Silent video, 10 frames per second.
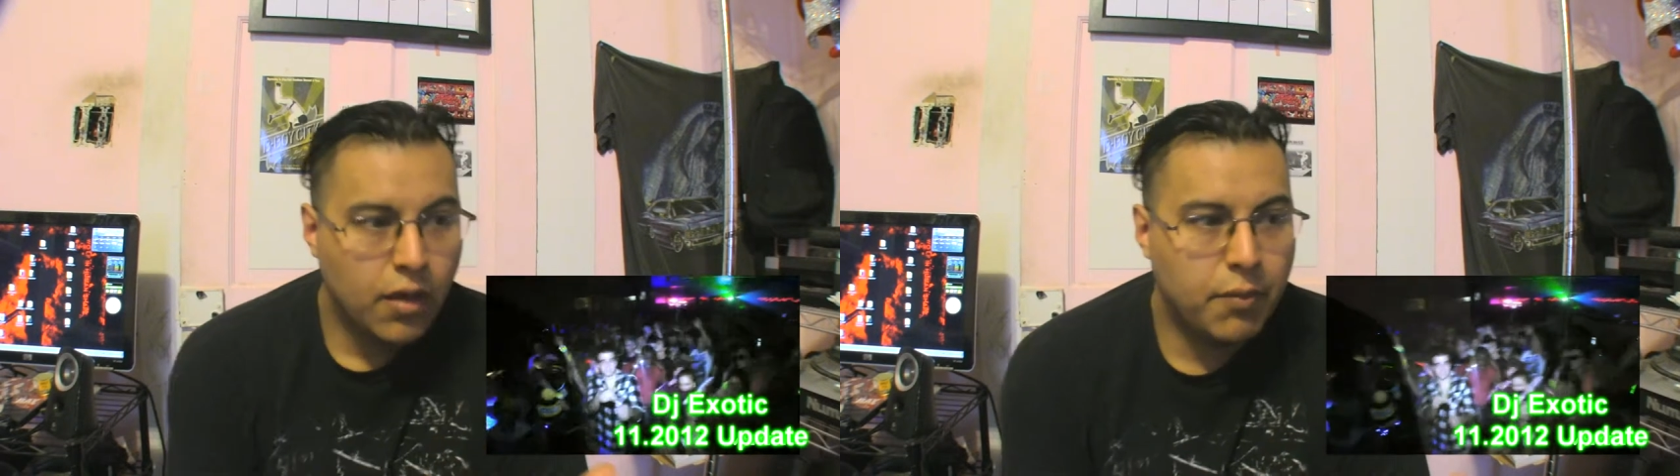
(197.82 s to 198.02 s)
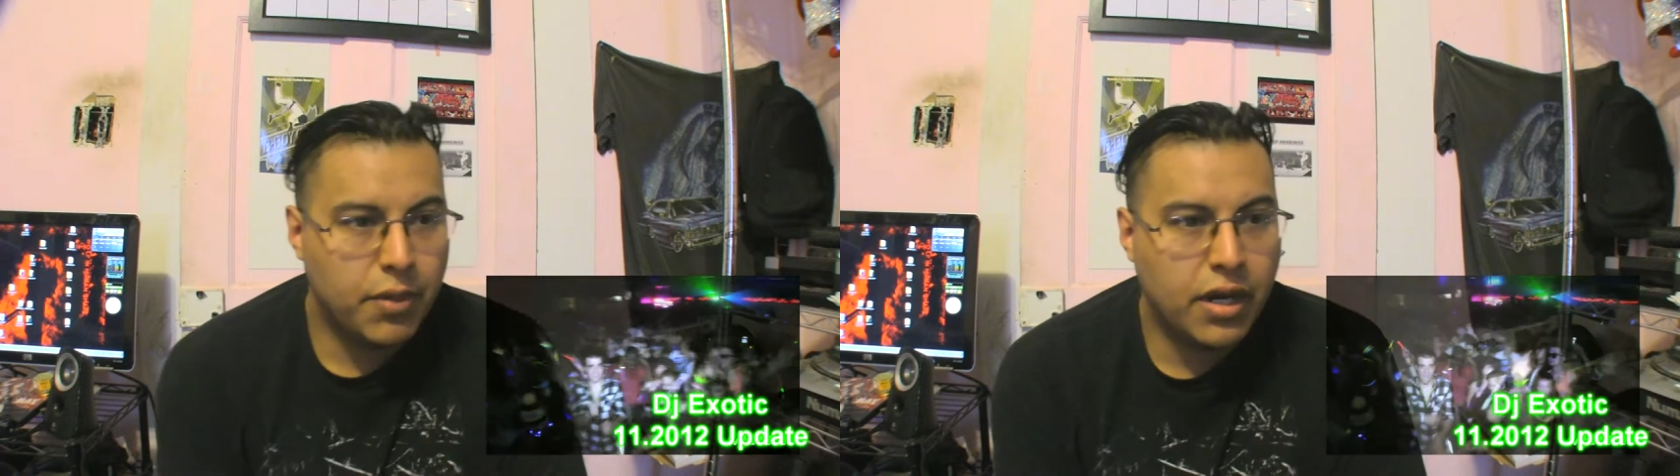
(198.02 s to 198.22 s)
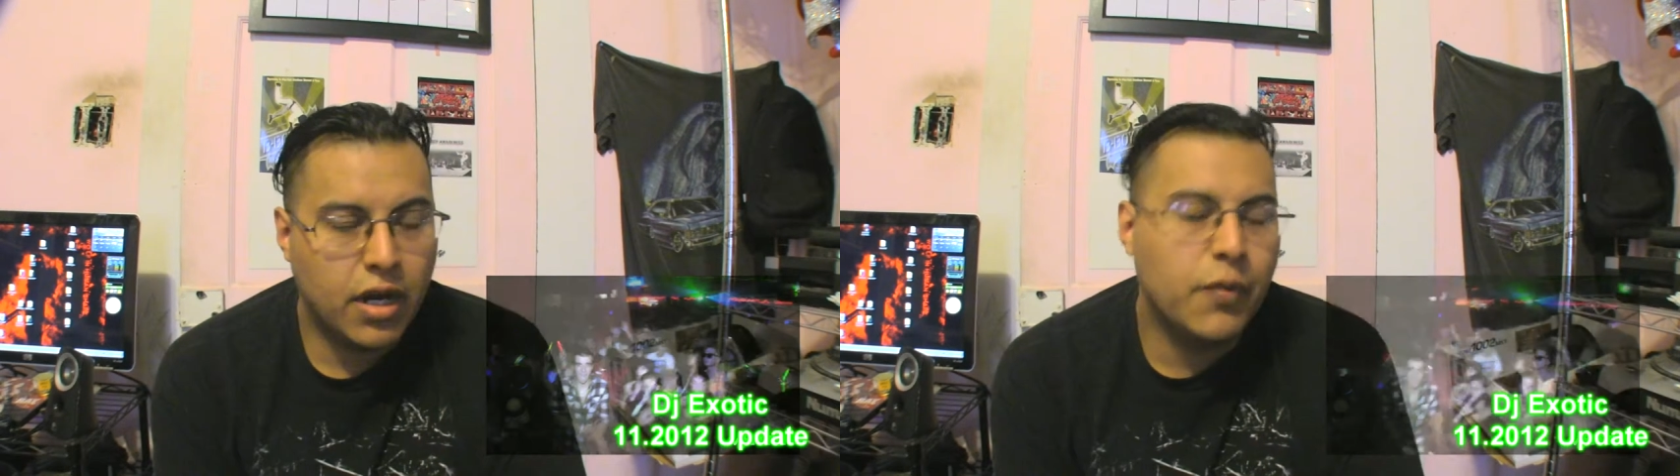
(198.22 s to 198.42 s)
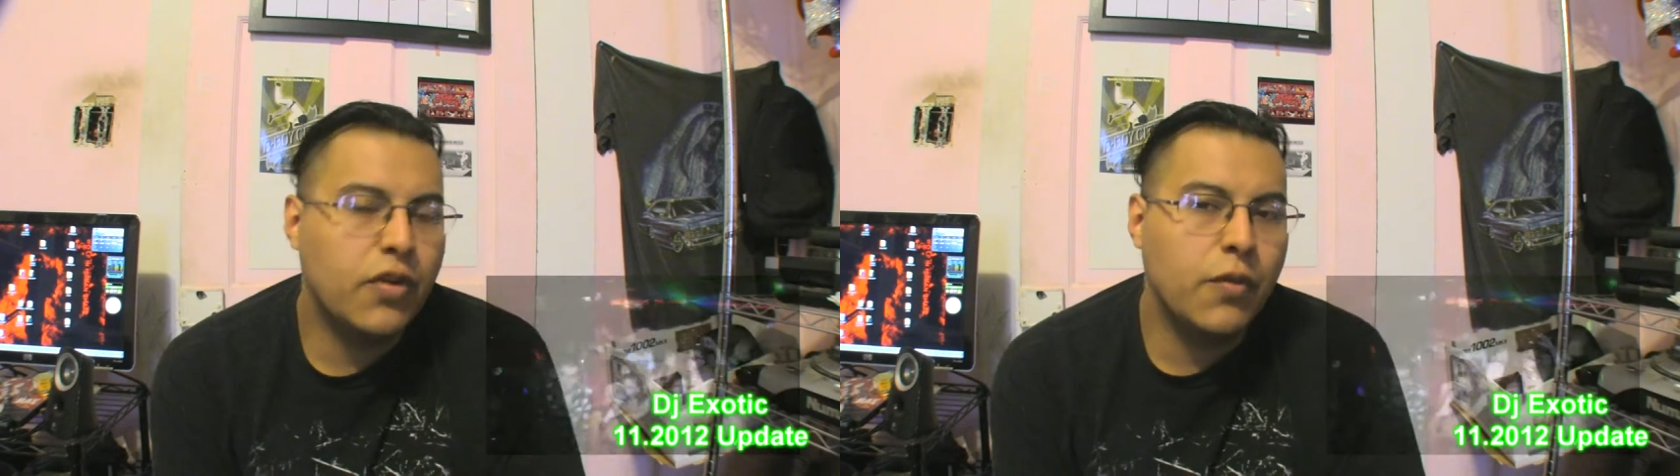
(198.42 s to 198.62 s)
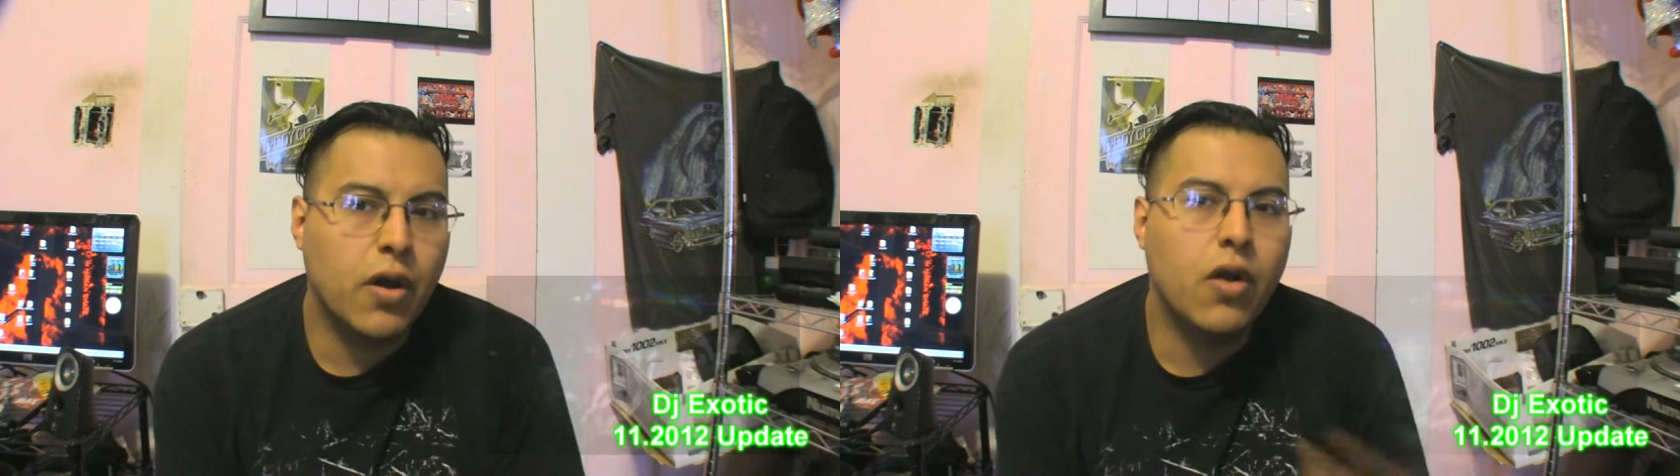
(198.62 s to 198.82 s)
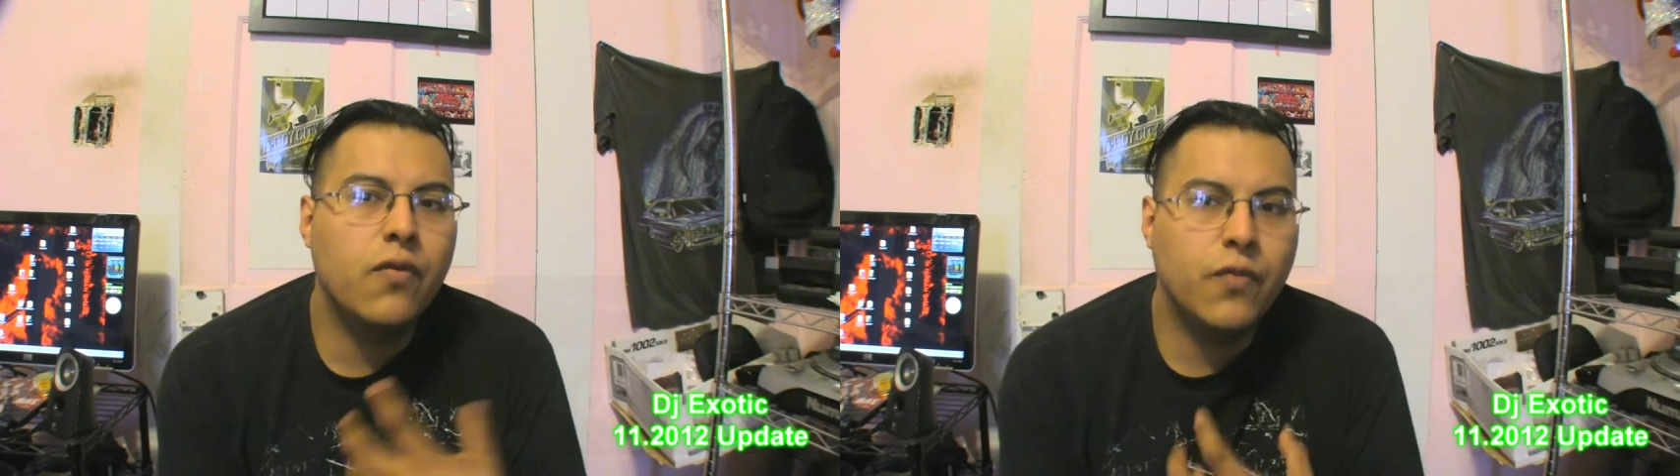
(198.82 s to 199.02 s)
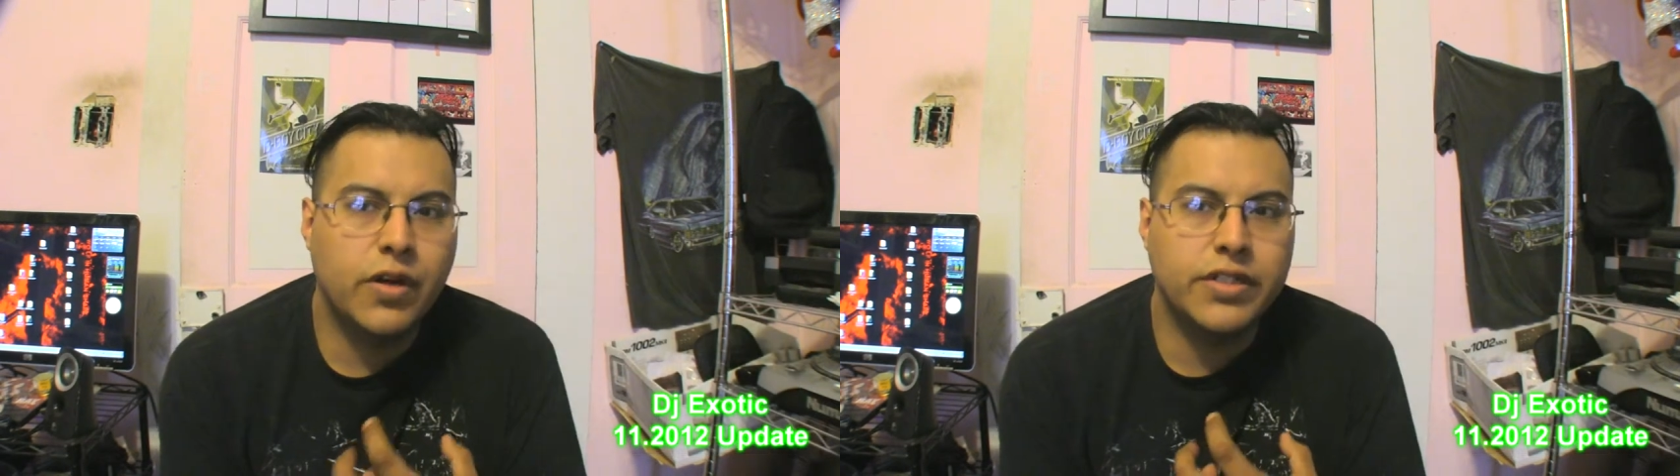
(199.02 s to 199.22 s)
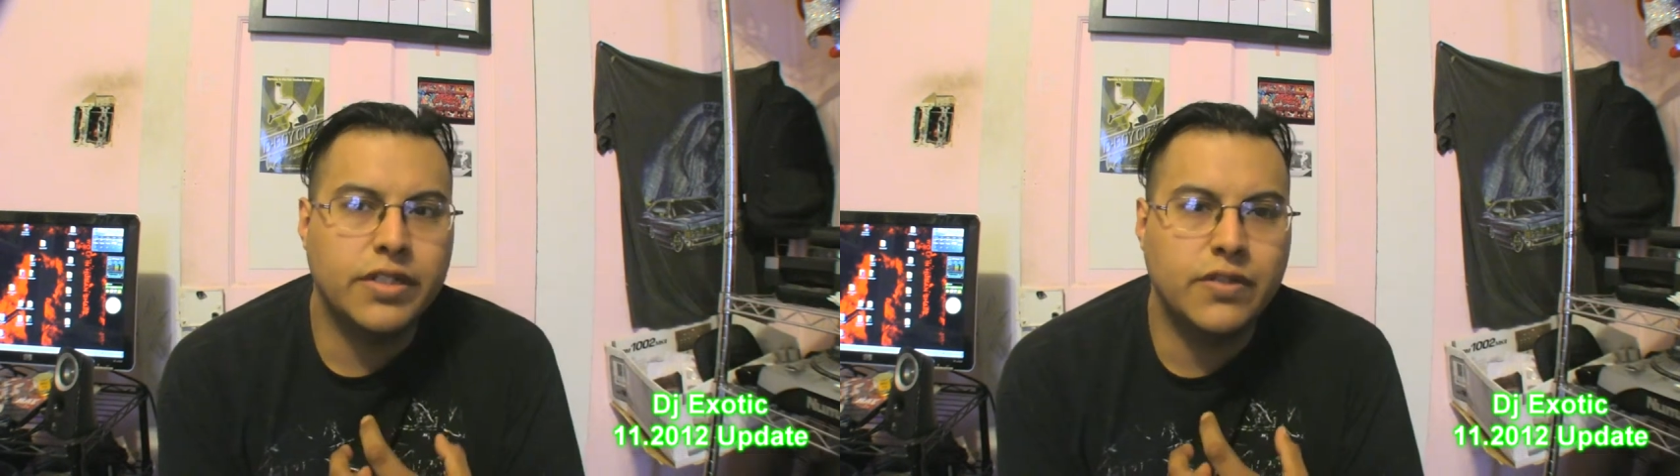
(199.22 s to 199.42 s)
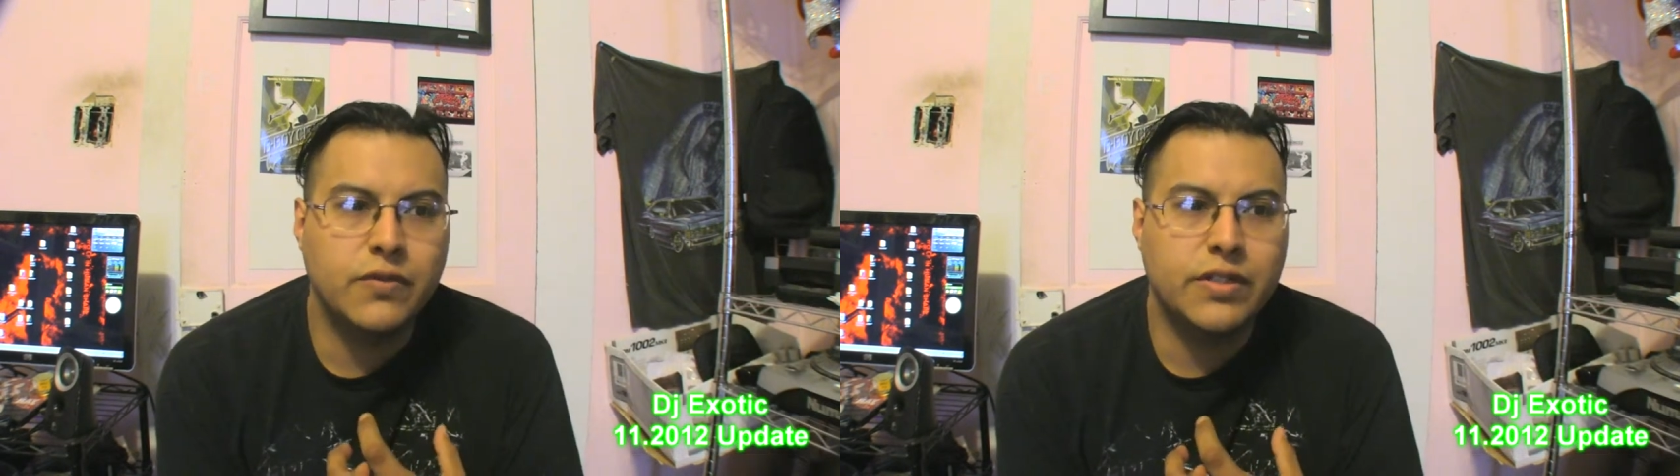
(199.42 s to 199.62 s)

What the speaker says: But I'm going to do my own version,